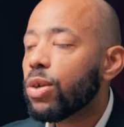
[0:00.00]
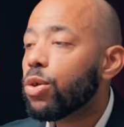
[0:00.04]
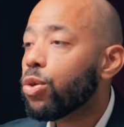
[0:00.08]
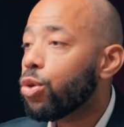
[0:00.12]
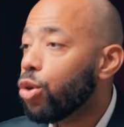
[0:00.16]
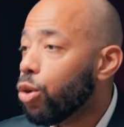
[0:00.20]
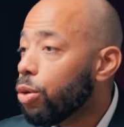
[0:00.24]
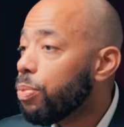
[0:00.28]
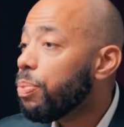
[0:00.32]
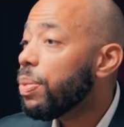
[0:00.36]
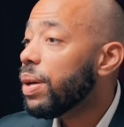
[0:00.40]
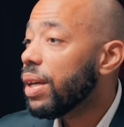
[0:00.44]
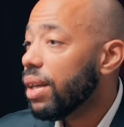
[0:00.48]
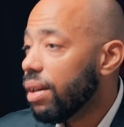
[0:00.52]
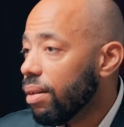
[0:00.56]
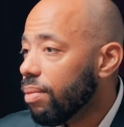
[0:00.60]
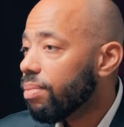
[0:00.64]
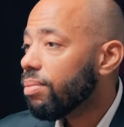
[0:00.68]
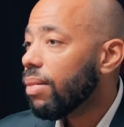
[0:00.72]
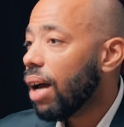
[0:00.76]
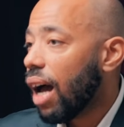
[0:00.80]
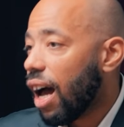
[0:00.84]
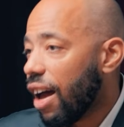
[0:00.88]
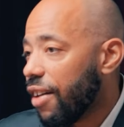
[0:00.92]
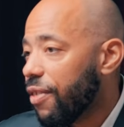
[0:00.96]
could be,
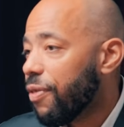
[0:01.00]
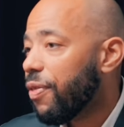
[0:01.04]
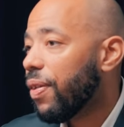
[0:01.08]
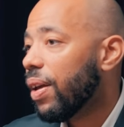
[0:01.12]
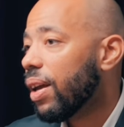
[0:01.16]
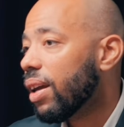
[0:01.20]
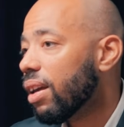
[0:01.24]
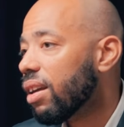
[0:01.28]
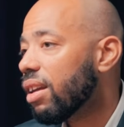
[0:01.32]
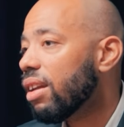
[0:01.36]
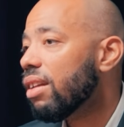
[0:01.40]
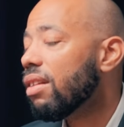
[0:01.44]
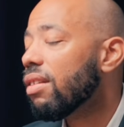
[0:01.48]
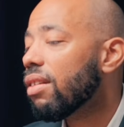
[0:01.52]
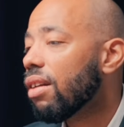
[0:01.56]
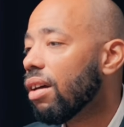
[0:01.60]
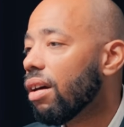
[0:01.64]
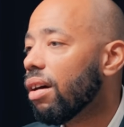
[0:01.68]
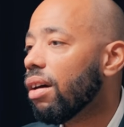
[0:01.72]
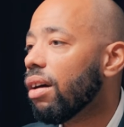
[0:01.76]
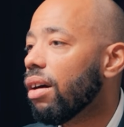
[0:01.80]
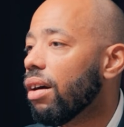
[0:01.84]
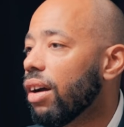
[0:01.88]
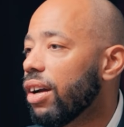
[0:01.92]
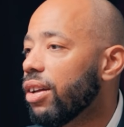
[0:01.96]
I think, in
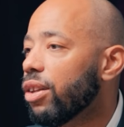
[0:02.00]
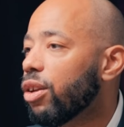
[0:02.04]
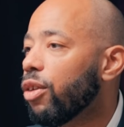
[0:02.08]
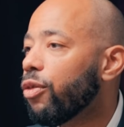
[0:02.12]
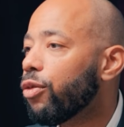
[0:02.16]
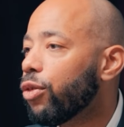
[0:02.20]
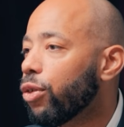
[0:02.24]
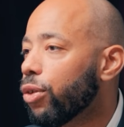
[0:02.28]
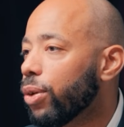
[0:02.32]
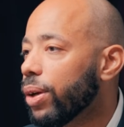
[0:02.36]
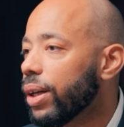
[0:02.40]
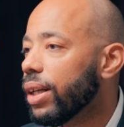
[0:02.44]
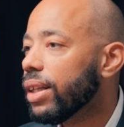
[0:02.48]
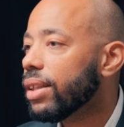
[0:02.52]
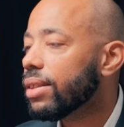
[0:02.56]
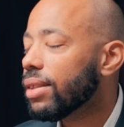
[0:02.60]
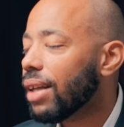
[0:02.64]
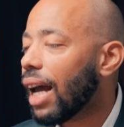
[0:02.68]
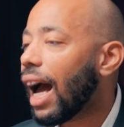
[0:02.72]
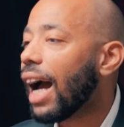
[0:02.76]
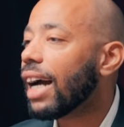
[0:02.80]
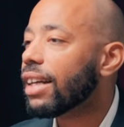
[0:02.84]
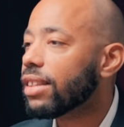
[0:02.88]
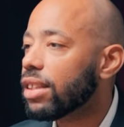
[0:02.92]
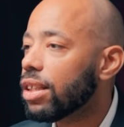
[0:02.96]
the few
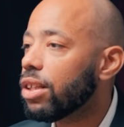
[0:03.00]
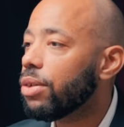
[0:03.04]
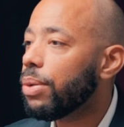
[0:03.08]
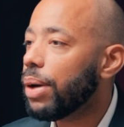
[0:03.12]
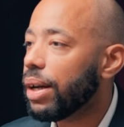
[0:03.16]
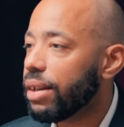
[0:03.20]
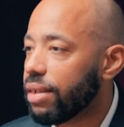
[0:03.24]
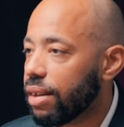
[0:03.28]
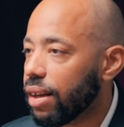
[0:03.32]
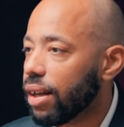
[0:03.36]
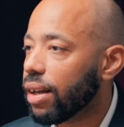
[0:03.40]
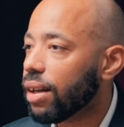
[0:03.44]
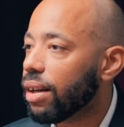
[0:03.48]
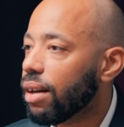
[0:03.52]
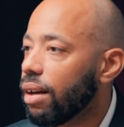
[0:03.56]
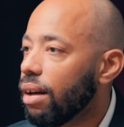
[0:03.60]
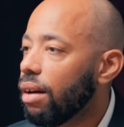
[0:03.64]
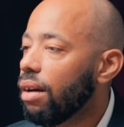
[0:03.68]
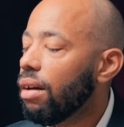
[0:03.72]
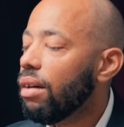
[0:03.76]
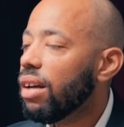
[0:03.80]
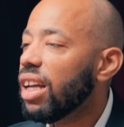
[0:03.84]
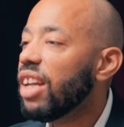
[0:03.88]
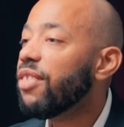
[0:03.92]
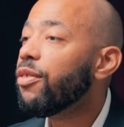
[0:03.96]
years, accelerating
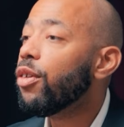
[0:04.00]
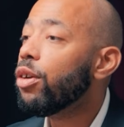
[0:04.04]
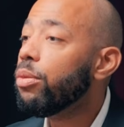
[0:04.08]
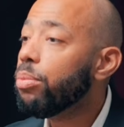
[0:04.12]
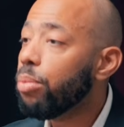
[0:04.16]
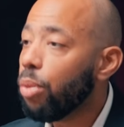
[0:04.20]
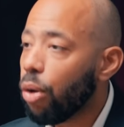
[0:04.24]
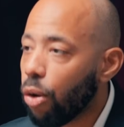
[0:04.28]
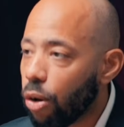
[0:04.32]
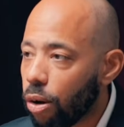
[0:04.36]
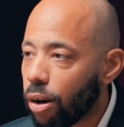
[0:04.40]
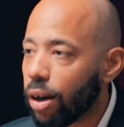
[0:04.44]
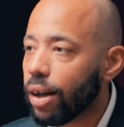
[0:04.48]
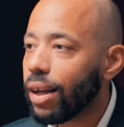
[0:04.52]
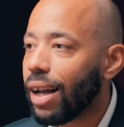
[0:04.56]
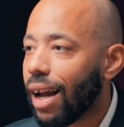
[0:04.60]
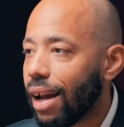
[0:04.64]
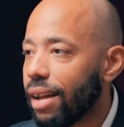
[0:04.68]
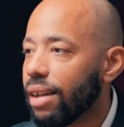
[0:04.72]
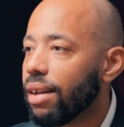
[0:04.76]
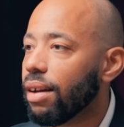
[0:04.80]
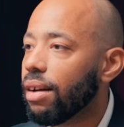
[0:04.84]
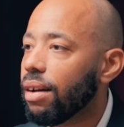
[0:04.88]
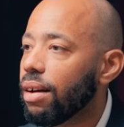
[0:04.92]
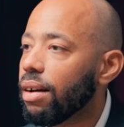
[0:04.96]
even more
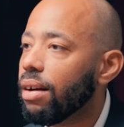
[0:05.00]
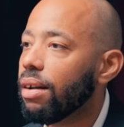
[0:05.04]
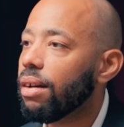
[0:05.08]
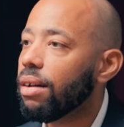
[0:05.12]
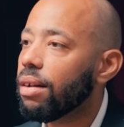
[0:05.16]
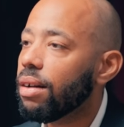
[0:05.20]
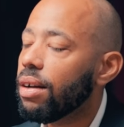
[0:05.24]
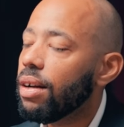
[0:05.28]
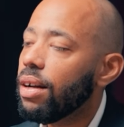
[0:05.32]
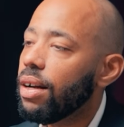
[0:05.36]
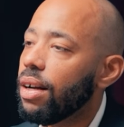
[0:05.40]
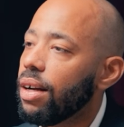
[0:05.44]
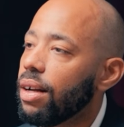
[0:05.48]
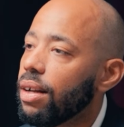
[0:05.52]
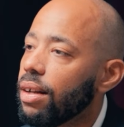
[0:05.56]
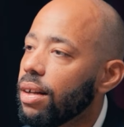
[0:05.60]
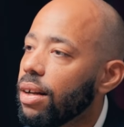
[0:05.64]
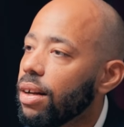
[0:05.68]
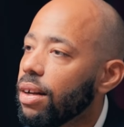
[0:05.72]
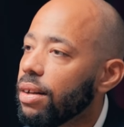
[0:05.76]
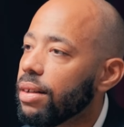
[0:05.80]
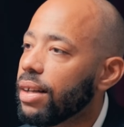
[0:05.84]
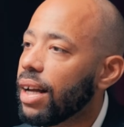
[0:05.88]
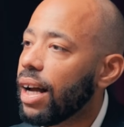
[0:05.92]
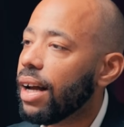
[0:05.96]
than
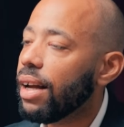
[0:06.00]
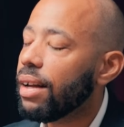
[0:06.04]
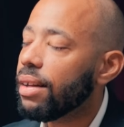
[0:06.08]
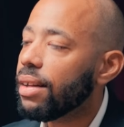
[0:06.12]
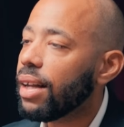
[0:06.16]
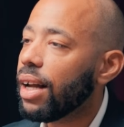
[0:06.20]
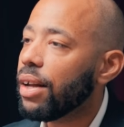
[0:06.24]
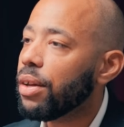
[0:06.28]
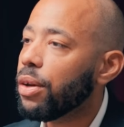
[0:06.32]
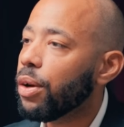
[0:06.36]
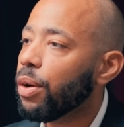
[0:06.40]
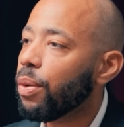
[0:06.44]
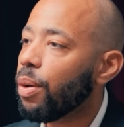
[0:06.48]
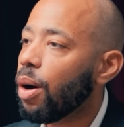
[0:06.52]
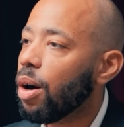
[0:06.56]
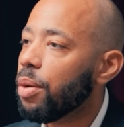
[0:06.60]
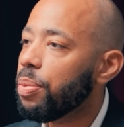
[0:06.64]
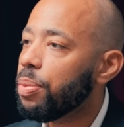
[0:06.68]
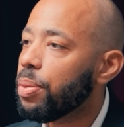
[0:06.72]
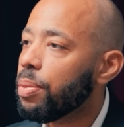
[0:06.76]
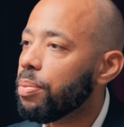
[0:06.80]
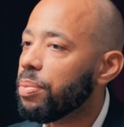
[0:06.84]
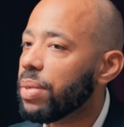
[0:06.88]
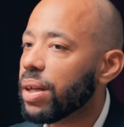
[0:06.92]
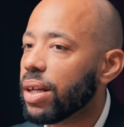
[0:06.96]

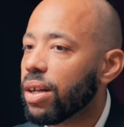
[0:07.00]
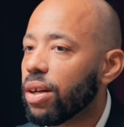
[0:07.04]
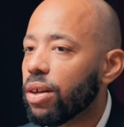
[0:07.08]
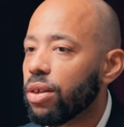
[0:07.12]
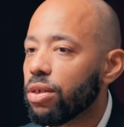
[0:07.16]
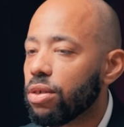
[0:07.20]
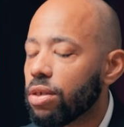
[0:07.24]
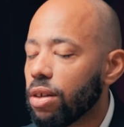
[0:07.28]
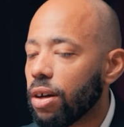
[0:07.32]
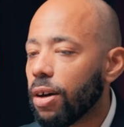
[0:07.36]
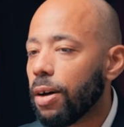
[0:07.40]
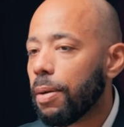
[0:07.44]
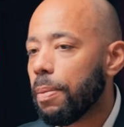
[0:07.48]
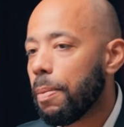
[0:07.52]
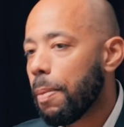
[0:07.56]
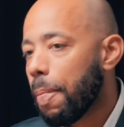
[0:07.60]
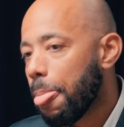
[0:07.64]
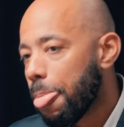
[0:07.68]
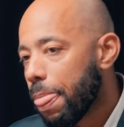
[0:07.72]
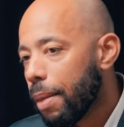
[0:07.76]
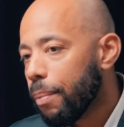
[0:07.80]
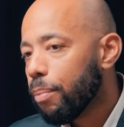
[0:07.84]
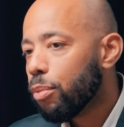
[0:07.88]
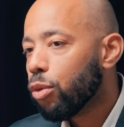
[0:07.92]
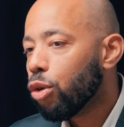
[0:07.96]
Europe, because the
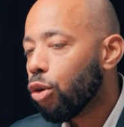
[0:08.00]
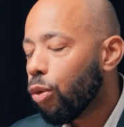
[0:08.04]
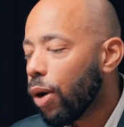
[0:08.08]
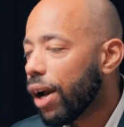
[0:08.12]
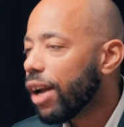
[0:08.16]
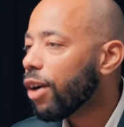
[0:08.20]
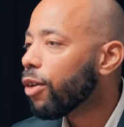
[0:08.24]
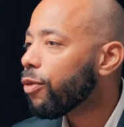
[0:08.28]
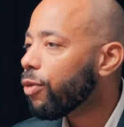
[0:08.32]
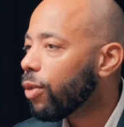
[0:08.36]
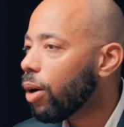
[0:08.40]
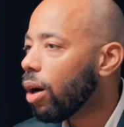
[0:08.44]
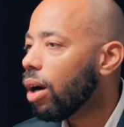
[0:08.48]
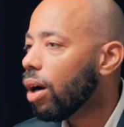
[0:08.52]
way